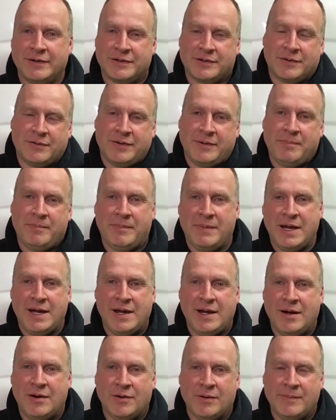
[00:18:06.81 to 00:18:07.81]
so it
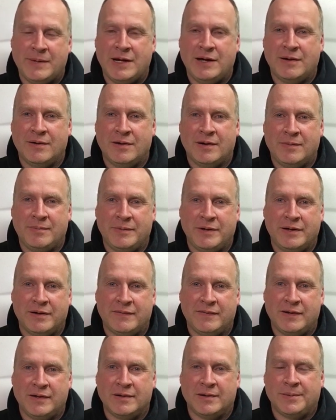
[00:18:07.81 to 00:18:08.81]
may or may not be
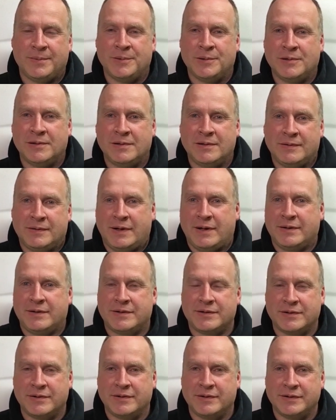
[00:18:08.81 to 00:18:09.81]
available at
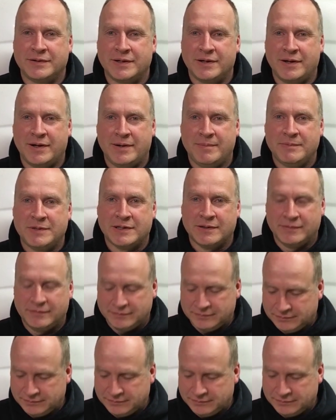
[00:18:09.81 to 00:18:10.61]
certain times.